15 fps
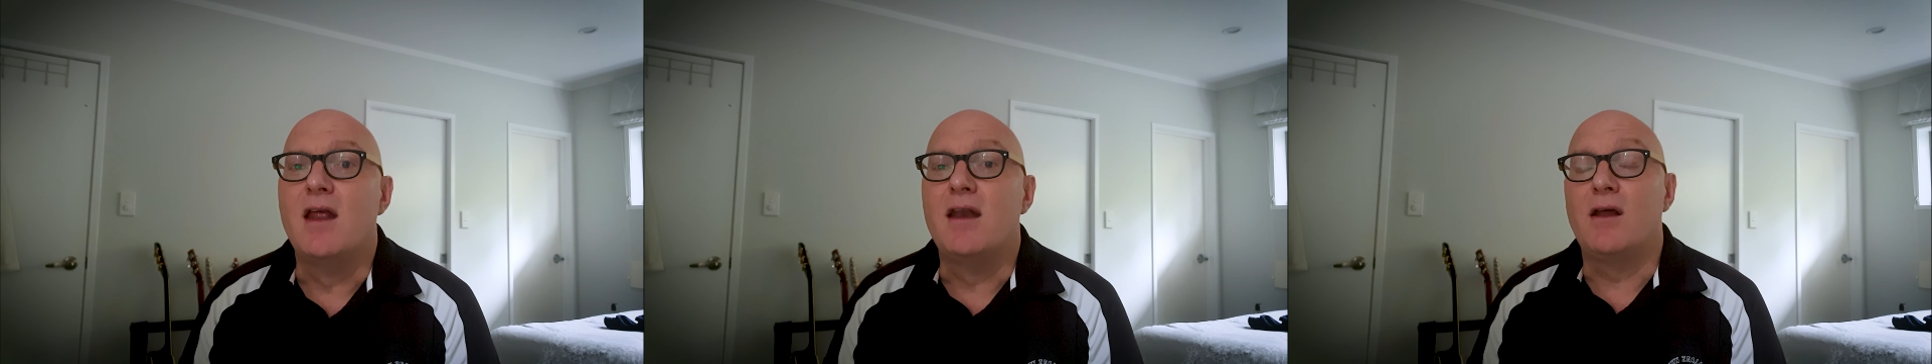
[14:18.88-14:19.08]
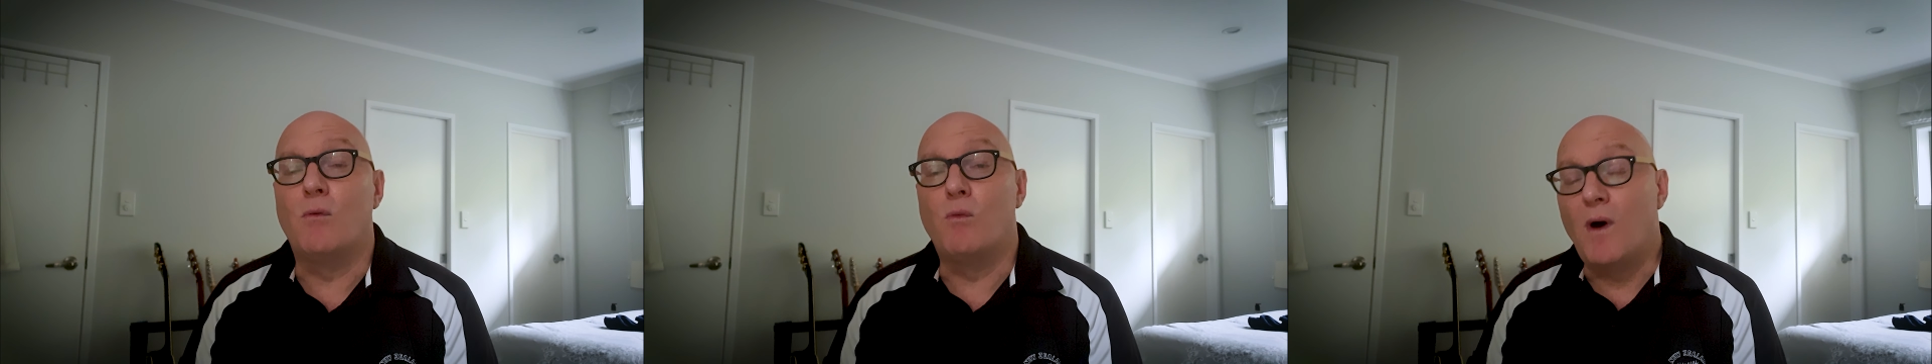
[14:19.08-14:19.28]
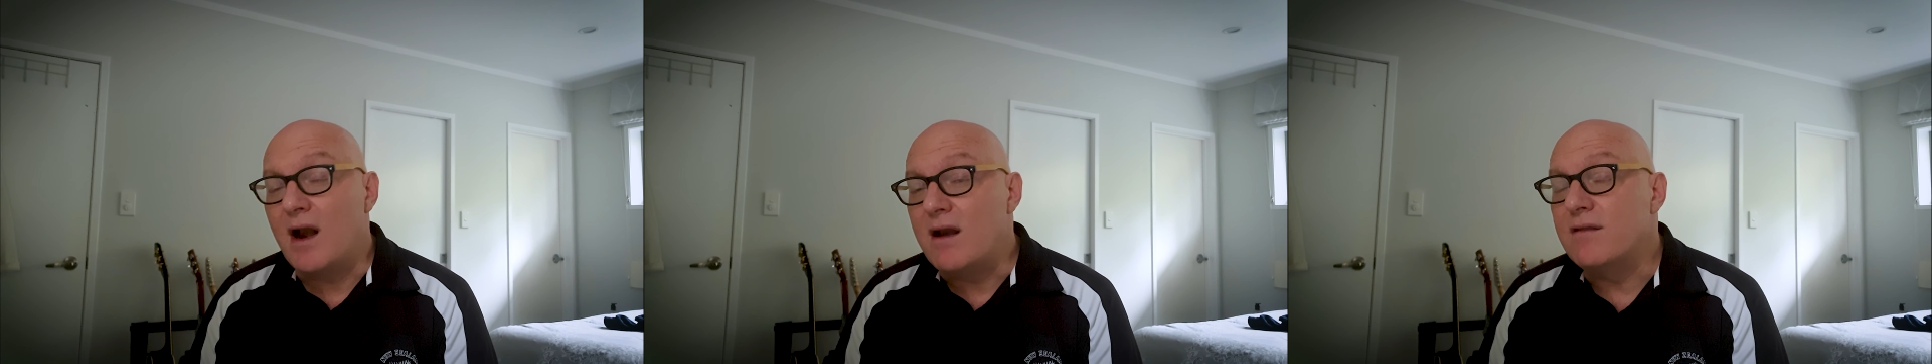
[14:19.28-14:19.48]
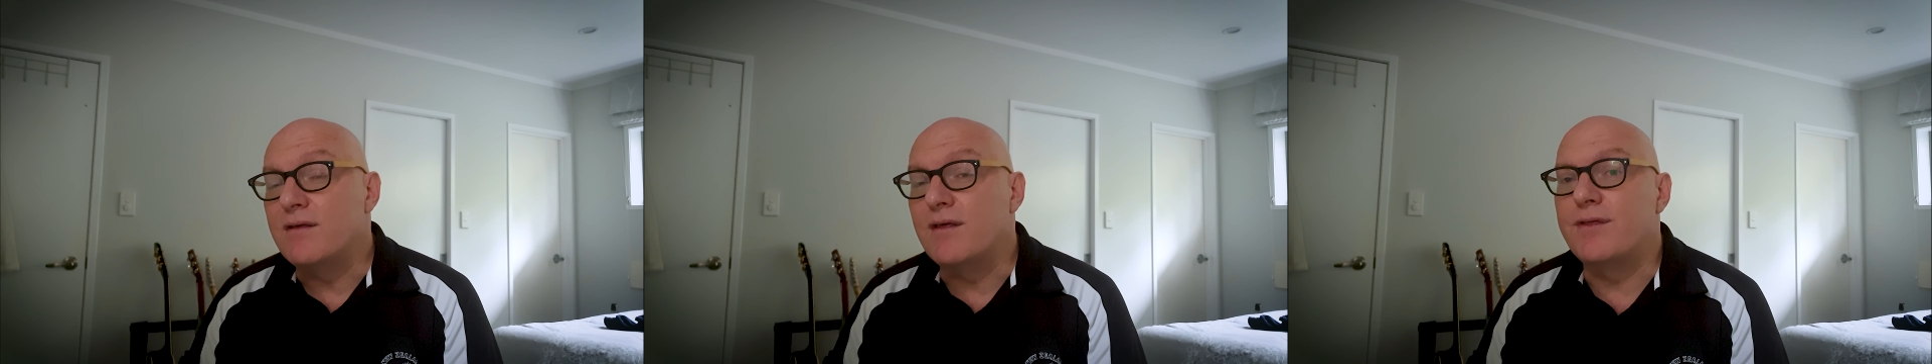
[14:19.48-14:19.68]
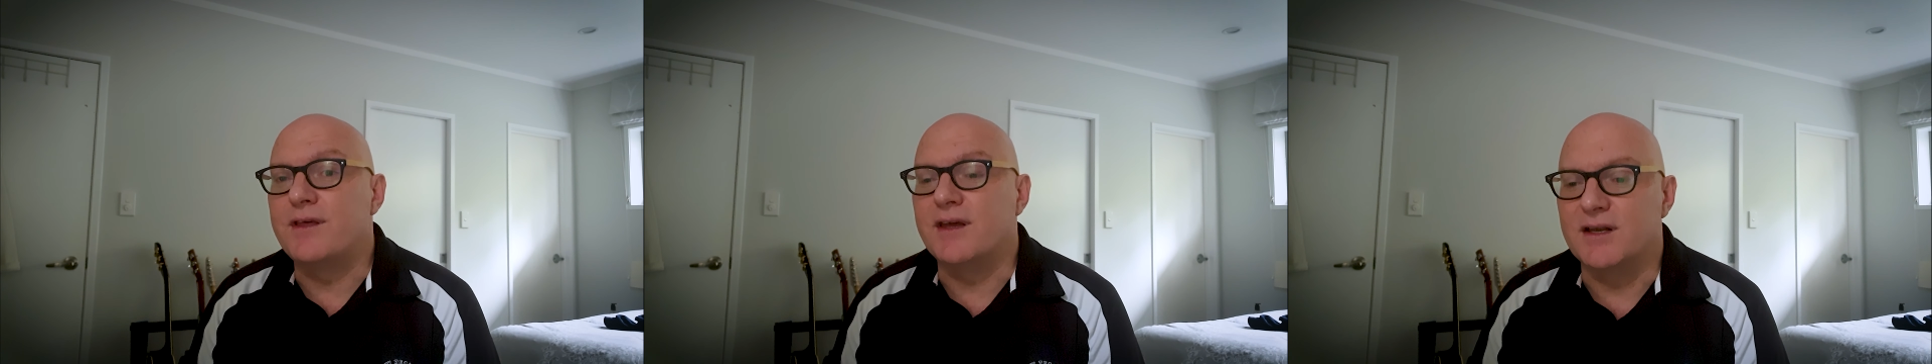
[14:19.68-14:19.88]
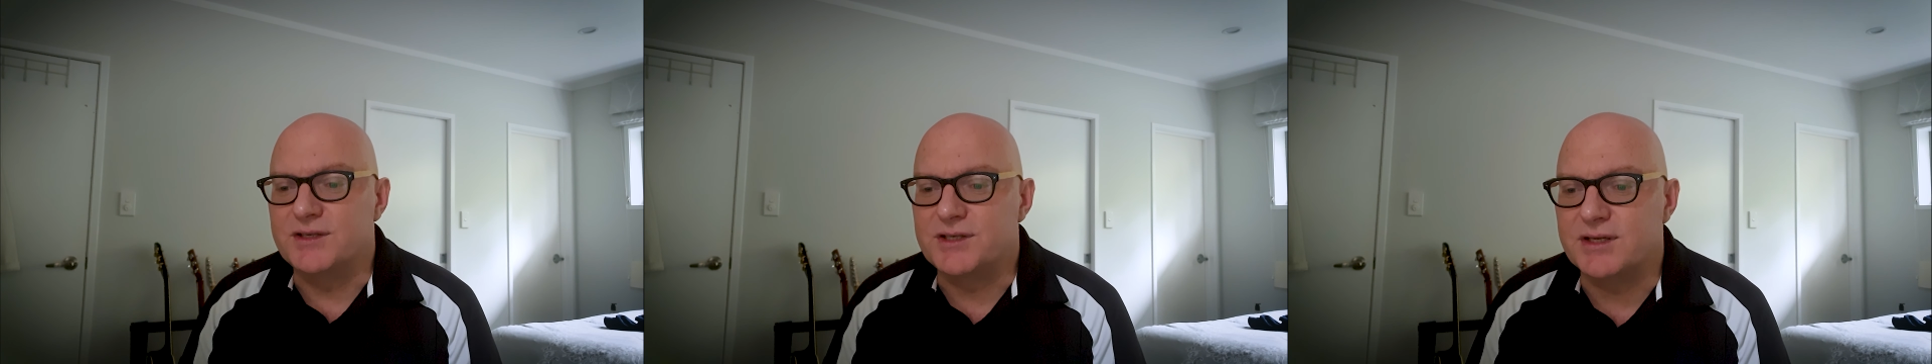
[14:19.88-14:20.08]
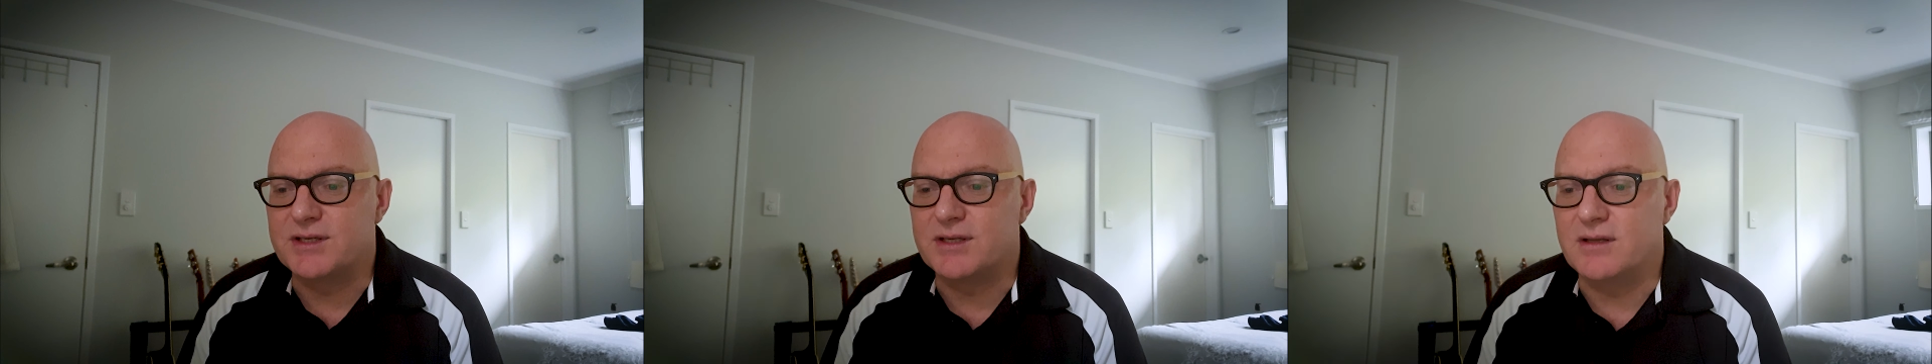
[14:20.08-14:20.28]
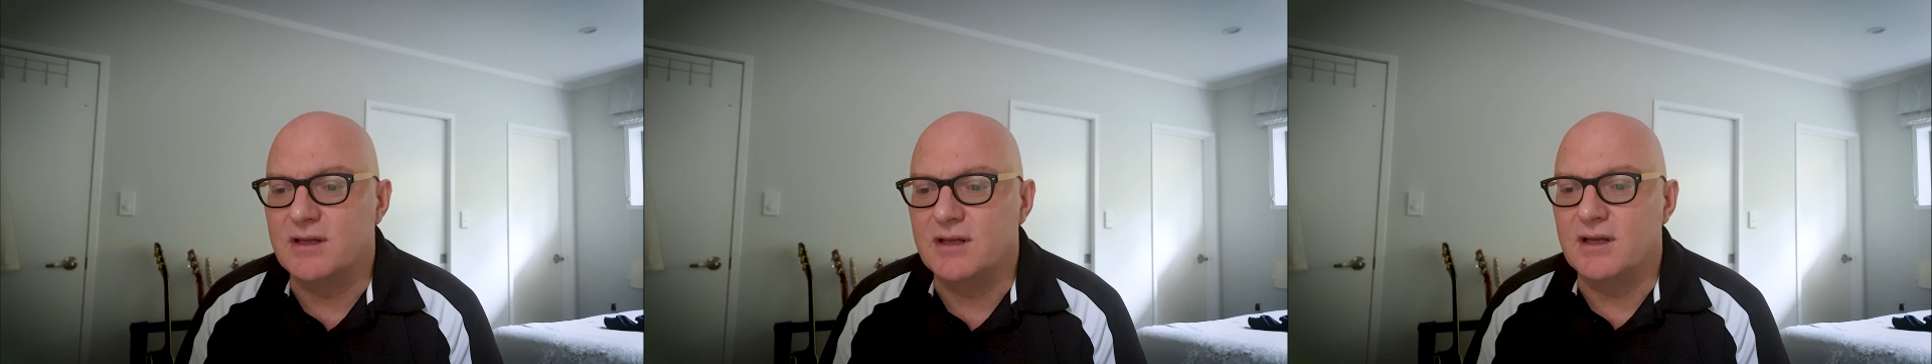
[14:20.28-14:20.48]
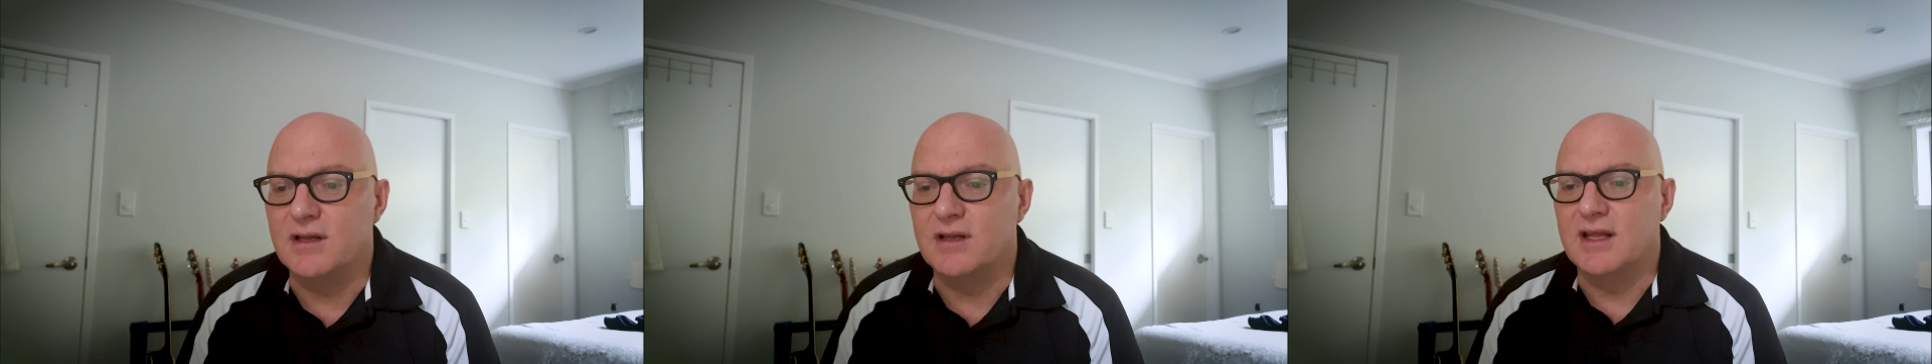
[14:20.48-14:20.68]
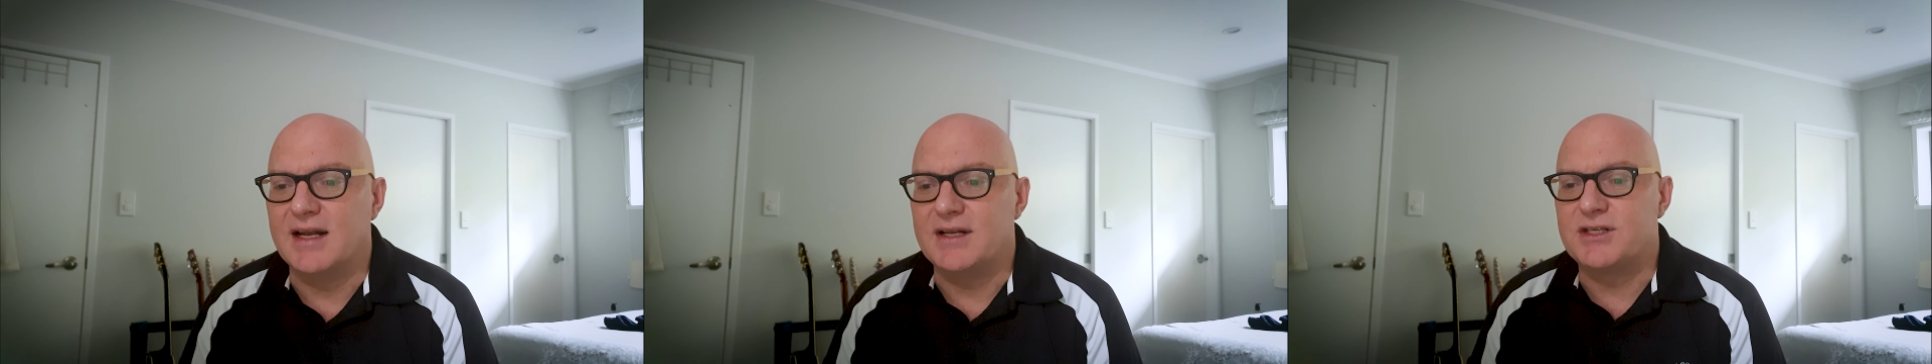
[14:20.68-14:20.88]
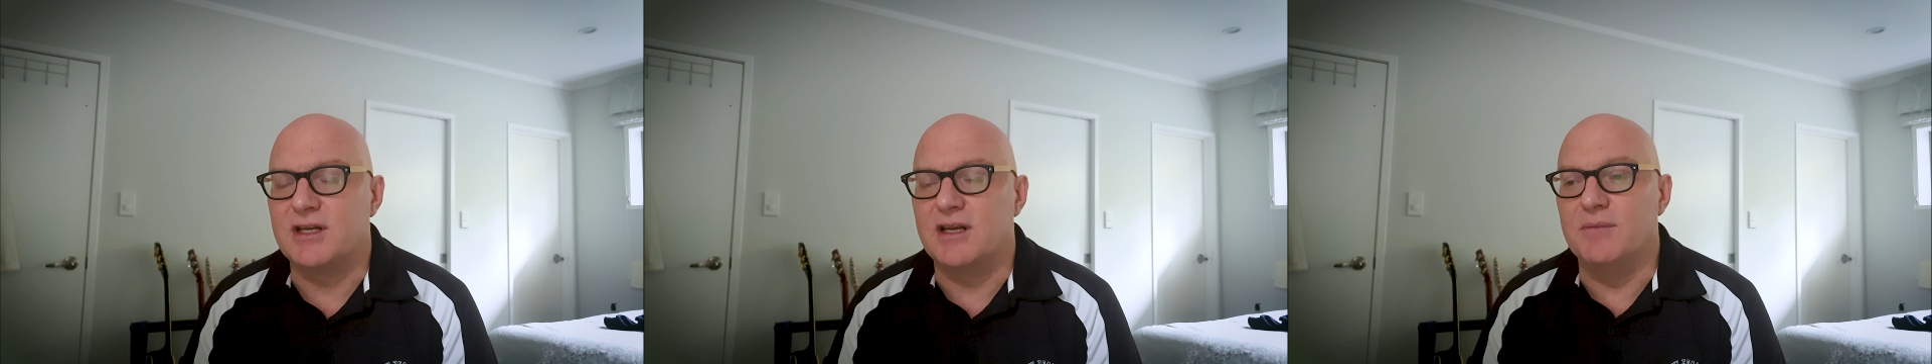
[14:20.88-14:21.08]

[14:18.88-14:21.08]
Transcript: Now, one of the things that's